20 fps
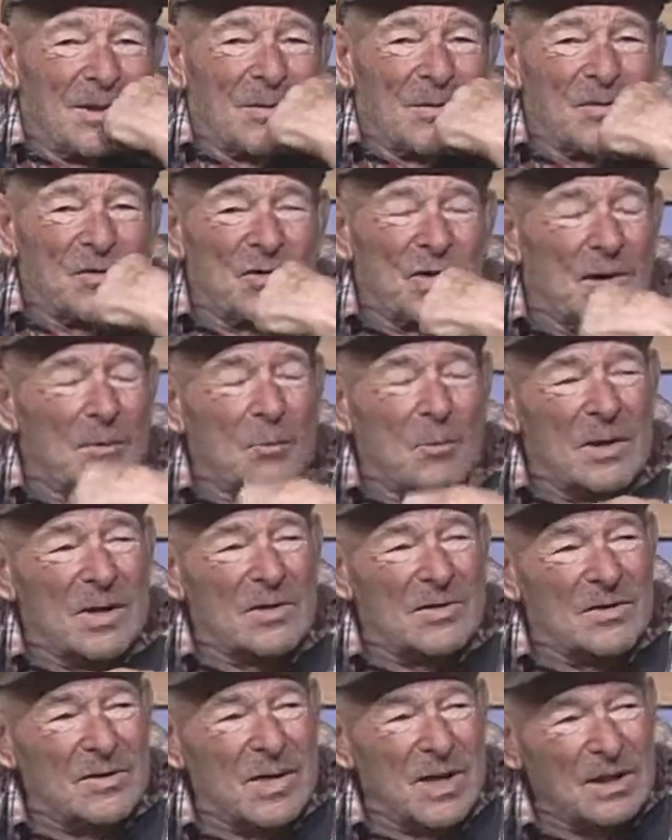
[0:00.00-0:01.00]
Some
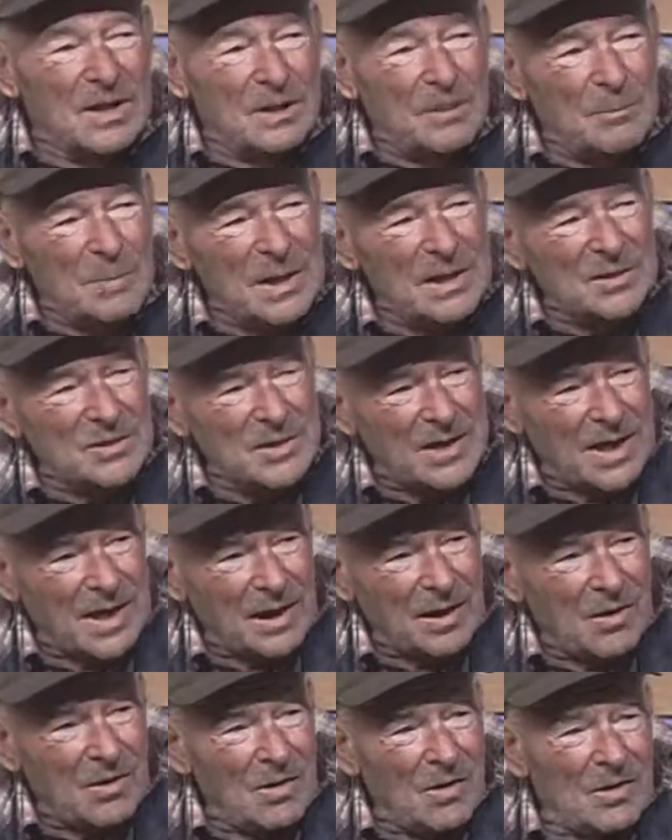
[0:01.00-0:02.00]
ways has got the best
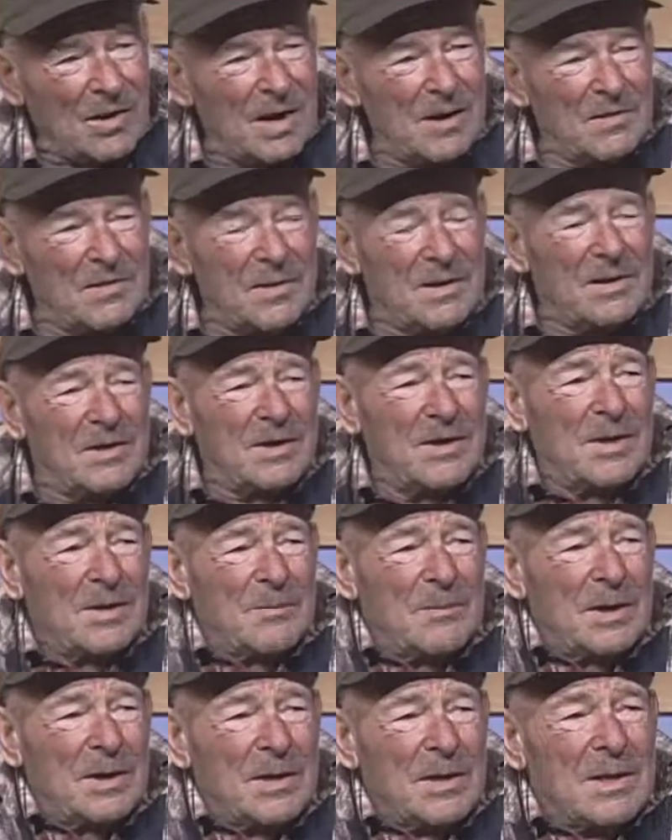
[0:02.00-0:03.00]
catalog I think you
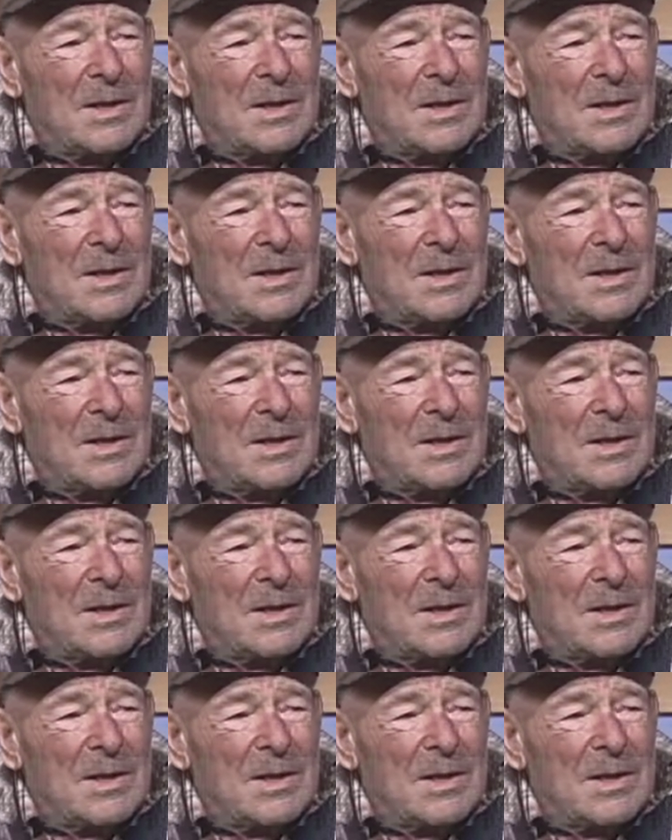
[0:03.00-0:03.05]
get, but